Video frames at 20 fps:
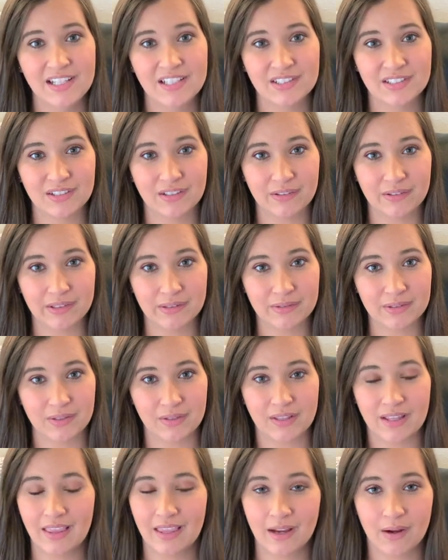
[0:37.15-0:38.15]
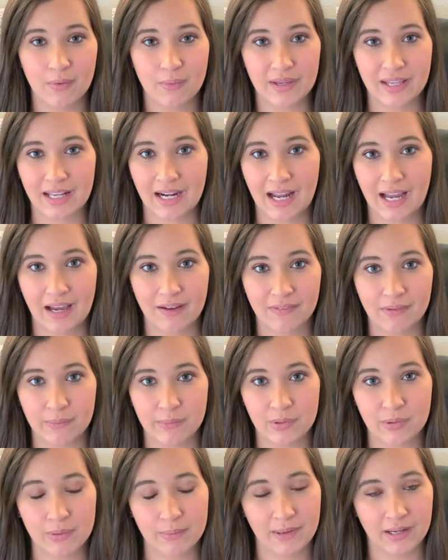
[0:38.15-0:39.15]
So there was only like a week and a half in
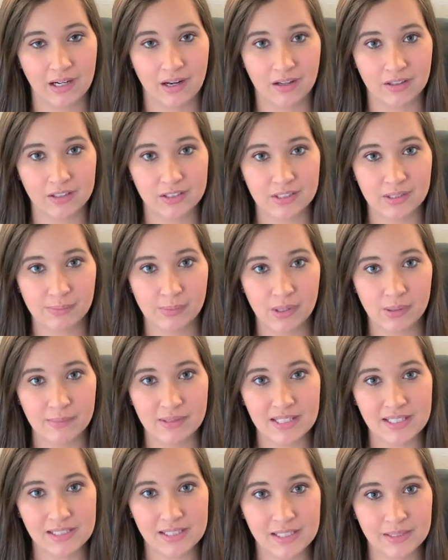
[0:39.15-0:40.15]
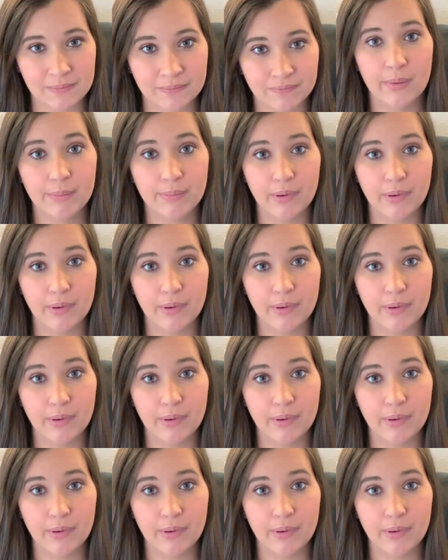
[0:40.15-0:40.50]
between my doctor's appointments.